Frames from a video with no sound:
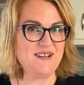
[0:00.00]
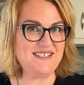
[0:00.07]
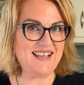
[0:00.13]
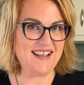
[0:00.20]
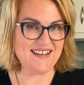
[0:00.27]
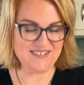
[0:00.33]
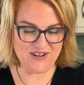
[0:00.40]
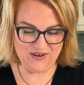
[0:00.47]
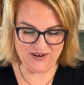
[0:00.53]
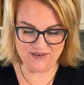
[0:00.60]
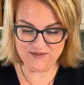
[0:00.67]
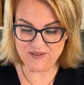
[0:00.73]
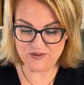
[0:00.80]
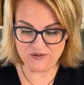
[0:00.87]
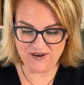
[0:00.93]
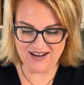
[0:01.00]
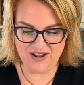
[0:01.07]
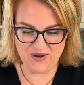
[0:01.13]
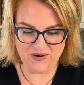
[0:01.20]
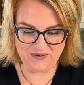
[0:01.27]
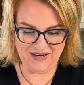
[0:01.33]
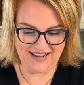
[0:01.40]
to add a total of 3
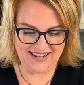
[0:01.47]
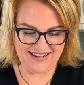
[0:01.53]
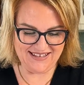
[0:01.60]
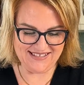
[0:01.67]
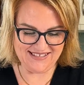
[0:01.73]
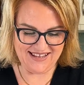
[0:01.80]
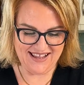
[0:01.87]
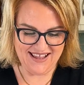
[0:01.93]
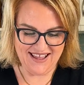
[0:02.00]
whole eggs.